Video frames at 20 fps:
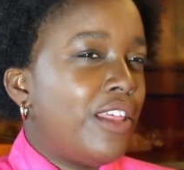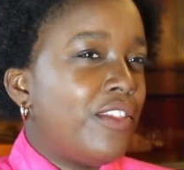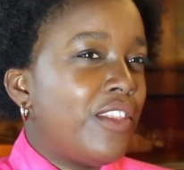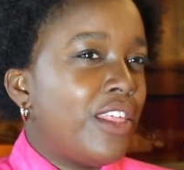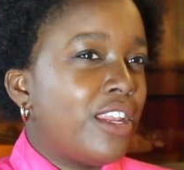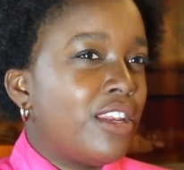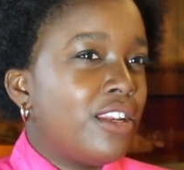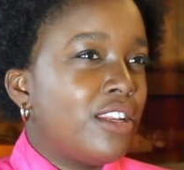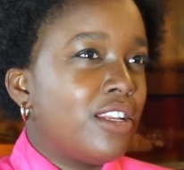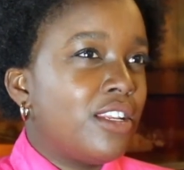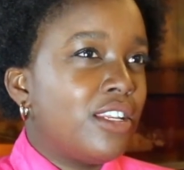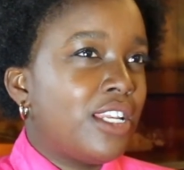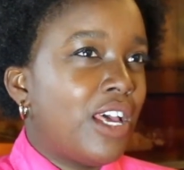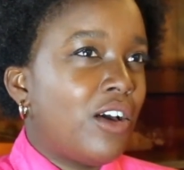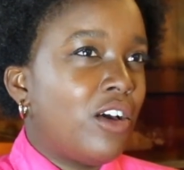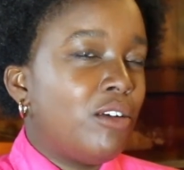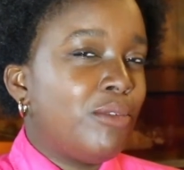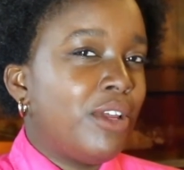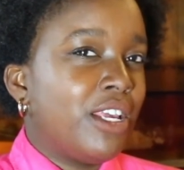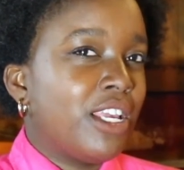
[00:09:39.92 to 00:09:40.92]
And then
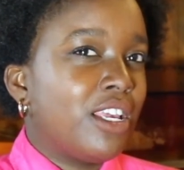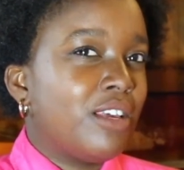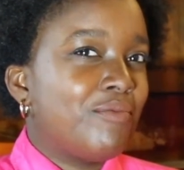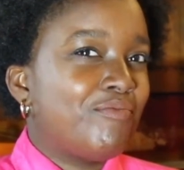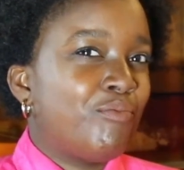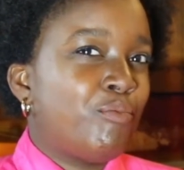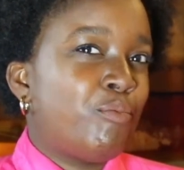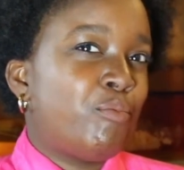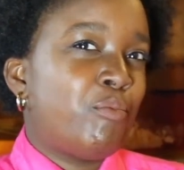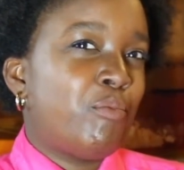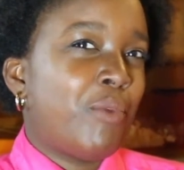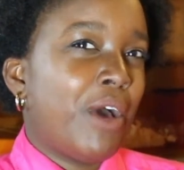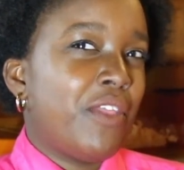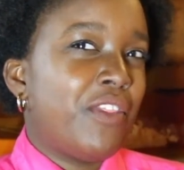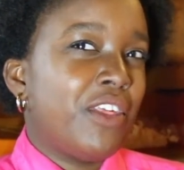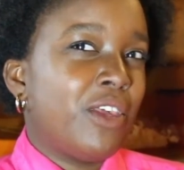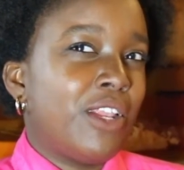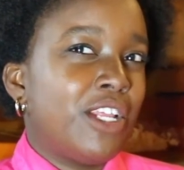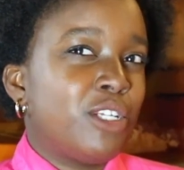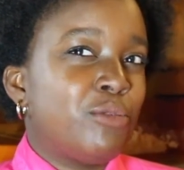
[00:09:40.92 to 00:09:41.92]
now I'm like, but I
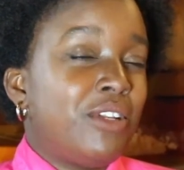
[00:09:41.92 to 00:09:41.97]
think it'll